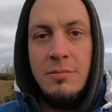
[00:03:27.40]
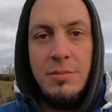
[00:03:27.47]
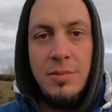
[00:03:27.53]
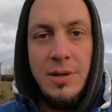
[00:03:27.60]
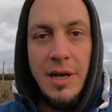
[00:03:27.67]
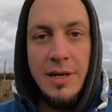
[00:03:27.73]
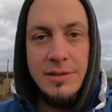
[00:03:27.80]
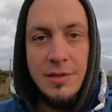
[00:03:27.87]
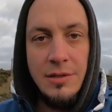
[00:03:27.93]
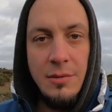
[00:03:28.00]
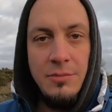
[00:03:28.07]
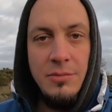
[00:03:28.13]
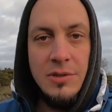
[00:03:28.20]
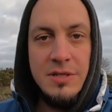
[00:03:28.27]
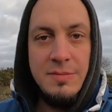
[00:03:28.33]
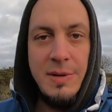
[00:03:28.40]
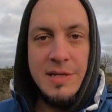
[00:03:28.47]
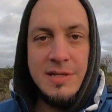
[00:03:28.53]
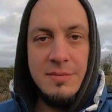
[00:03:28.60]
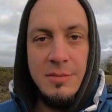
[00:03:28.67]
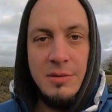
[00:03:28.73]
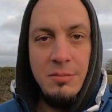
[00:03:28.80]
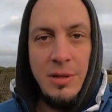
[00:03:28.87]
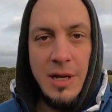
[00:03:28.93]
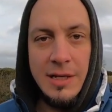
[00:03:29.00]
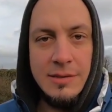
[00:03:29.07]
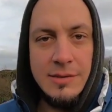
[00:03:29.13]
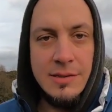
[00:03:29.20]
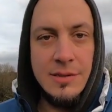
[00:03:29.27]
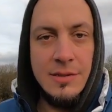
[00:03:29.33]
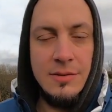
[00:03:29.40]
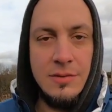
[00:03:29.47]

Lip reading: plant it up with specimen plants,